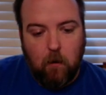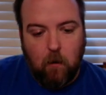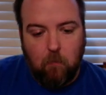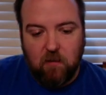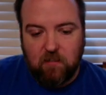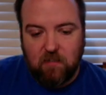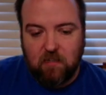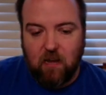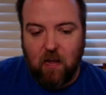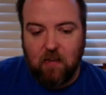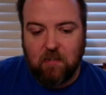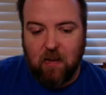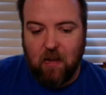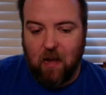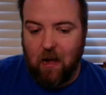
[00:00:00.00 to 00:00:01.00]
Mystic Dye
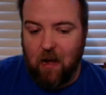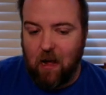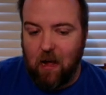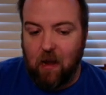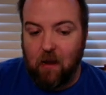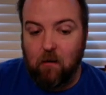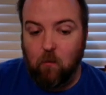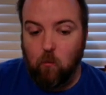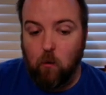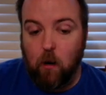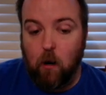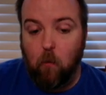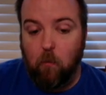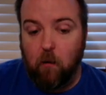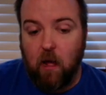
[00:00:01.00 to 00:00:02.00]
is kind of
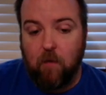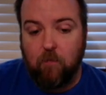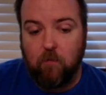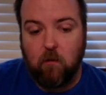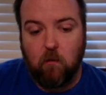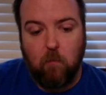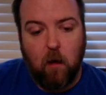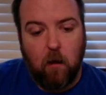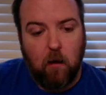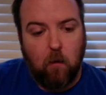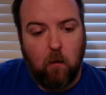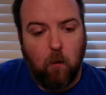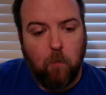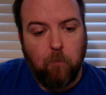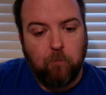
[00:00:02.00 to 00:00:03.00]
rare, but I have a good amount
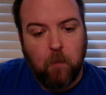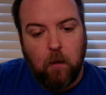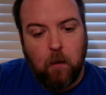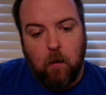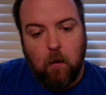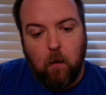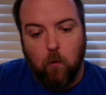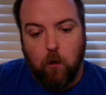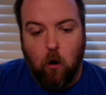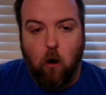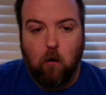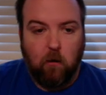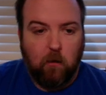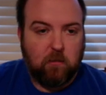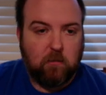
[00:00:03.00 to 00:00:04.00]
anyway.
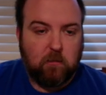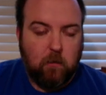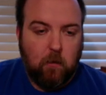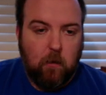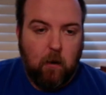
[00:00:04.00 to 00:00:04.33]
Regardless,